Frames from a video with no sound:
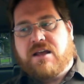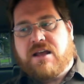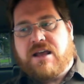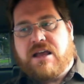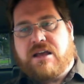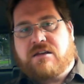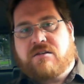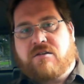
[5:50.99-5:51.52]

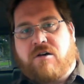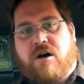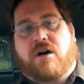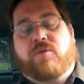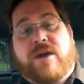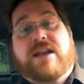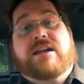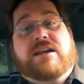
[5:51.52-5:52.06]
And
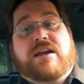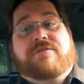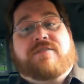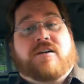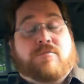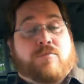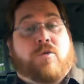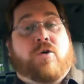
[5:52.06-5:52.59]
already I
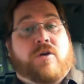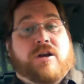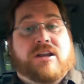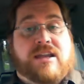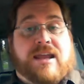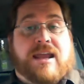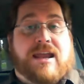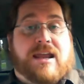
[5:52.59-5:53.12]
felt more
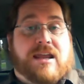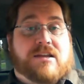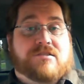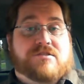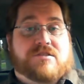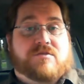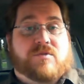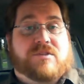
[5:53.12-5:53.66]

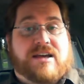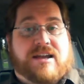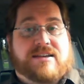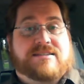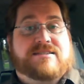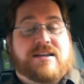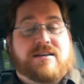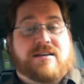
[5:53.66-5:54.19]
engaged with that
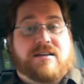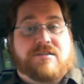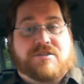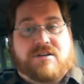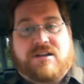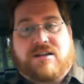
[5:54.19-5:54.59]
extended edition.